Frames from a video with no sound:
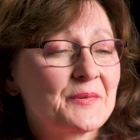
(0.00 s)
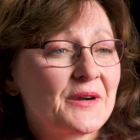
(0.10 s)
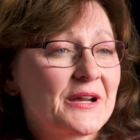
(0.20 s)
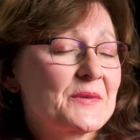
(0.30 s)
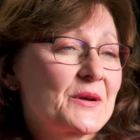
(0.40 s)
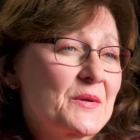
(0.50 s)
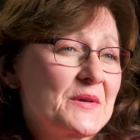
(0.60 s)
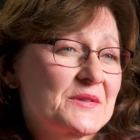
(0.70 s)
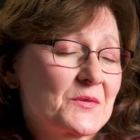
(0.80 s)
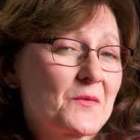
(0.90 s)
primary
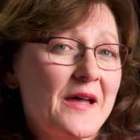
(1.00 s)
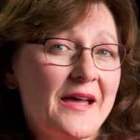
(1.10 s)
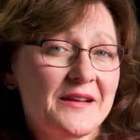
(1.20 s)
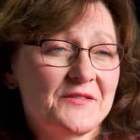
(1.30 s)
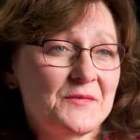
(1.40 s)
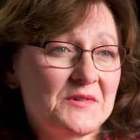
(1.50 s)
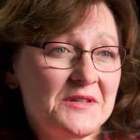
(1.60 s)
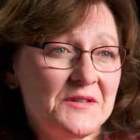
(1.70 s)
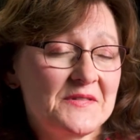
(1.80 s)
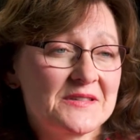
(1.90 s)
reason why Active
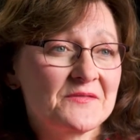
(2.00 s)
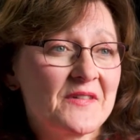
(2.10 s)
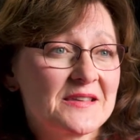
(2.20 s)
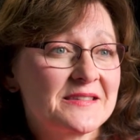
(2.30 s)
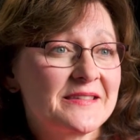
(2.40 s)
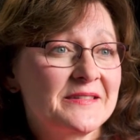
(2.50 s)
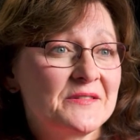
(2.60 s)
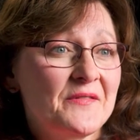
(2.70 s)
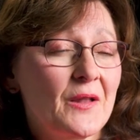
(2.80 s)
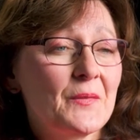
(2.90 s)
Motif is invested in
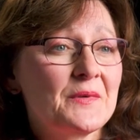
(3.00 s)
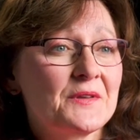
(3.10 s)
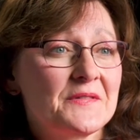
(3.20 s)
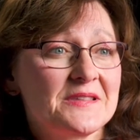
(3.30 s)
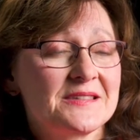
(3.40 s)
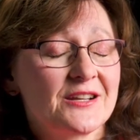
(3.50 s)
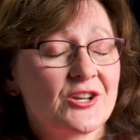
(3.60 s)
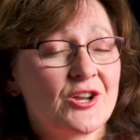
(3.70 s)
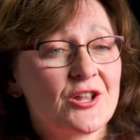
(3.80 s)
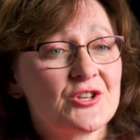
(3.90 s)
development of this
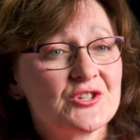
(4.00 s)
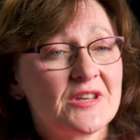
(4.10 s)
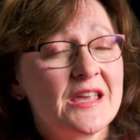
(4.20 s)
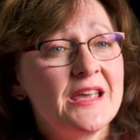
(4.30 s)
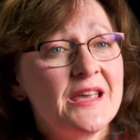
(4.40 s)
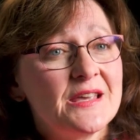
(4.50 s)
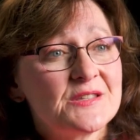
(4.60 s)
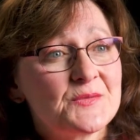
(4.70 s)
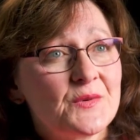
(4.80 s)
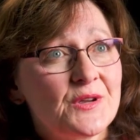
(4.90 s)
technology
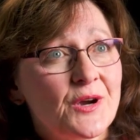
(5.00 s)
is,